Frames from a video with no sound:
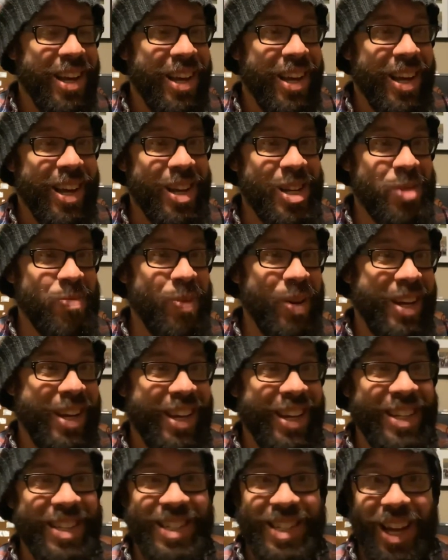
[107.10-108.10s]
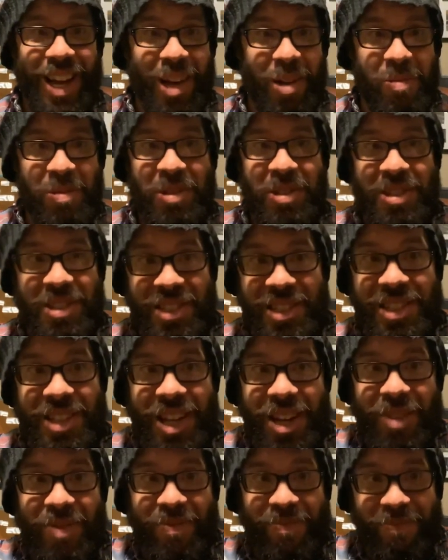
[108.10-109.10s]
It's because I was
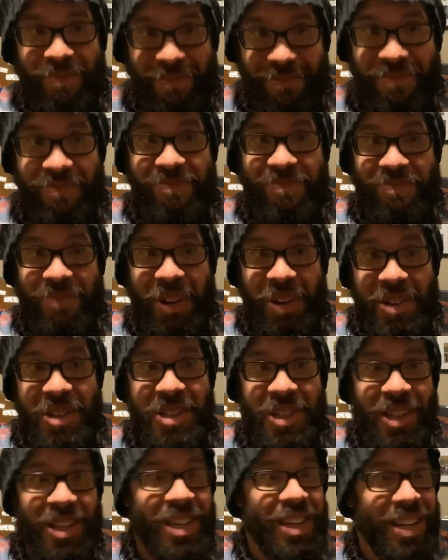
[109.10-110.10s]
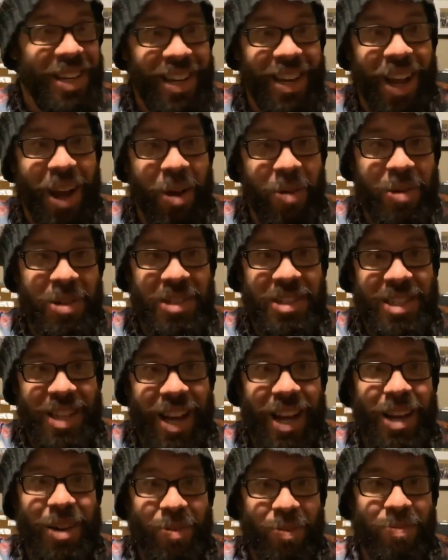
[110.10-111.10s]
not functioning, and I was
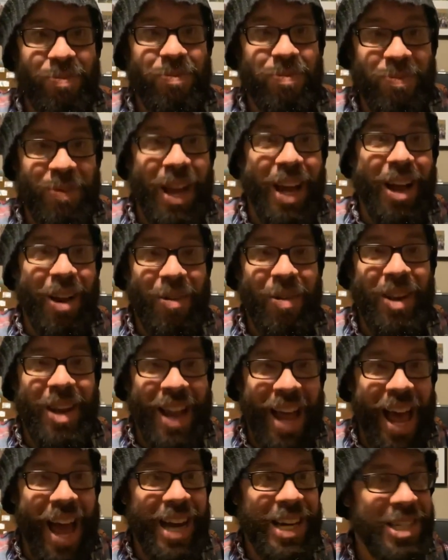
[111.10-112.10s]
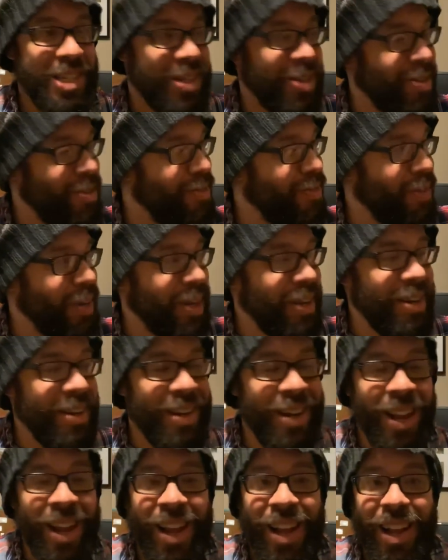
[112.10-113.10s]
not out and active,
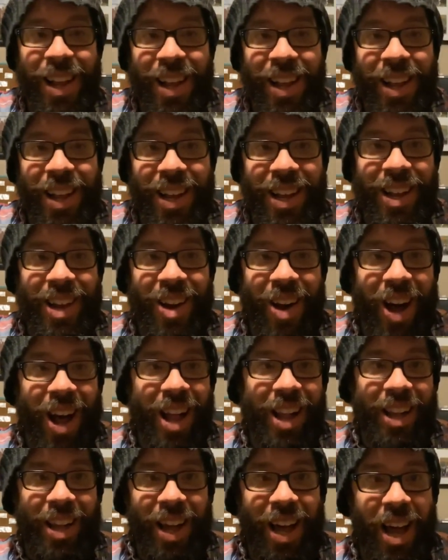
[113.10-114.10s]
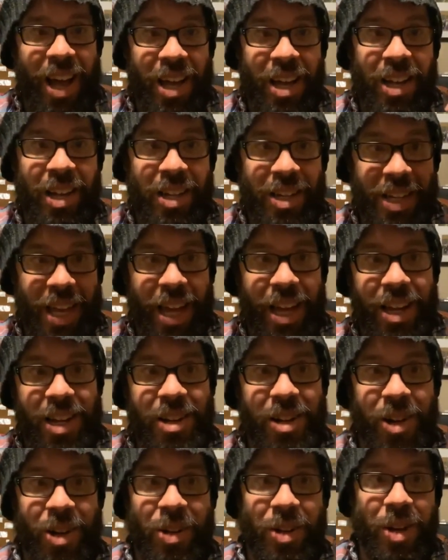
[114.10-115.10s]
and, you know, I gained
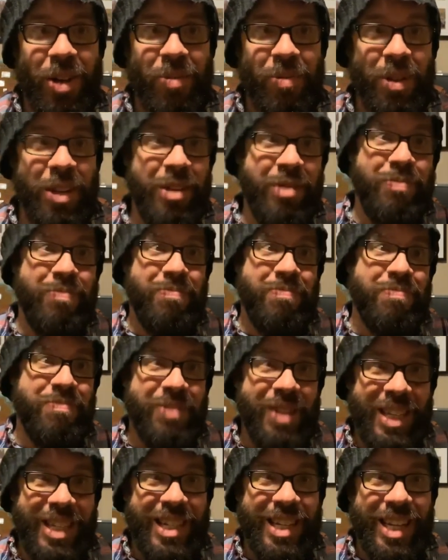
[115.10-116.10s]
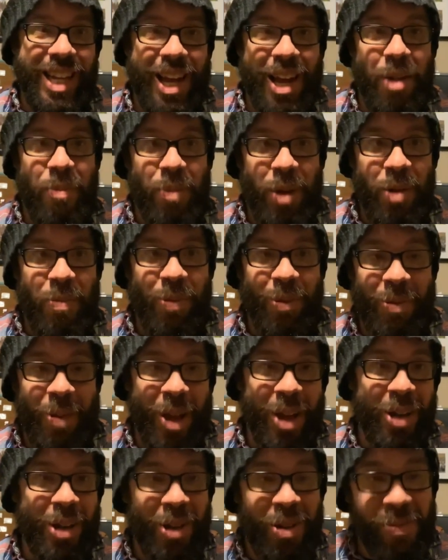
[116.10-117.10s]
all that weight because a lot of people, they
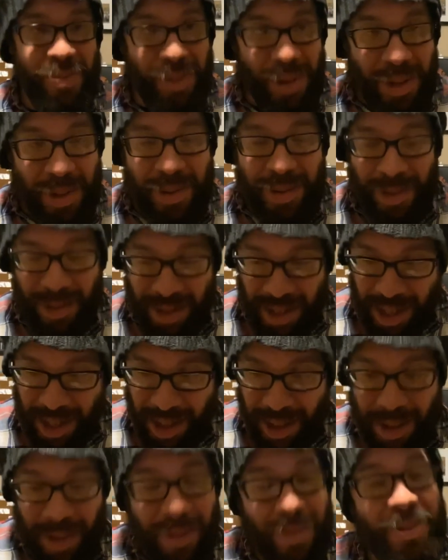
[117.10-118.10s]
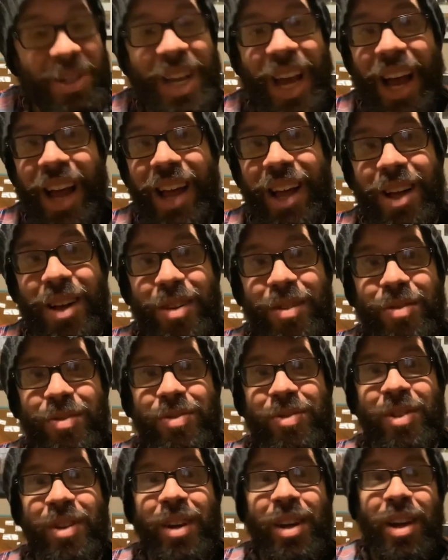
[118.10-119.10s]
eat good food, you know.
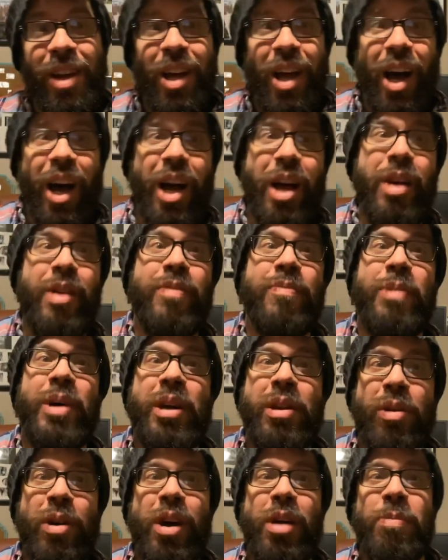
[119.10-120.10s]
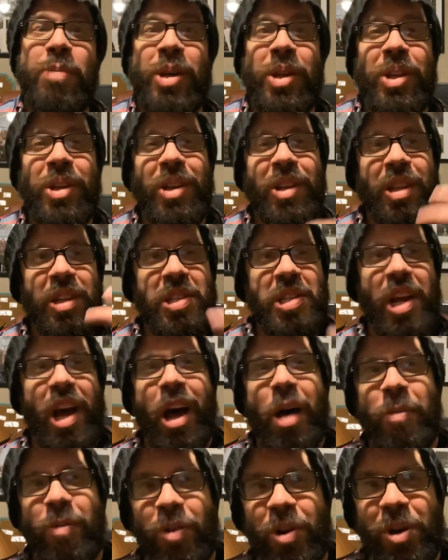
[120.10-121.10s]
I have my grandmother at the
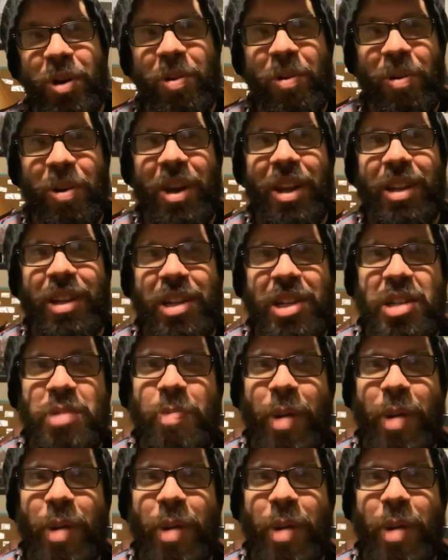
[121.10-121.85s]
time of recording this.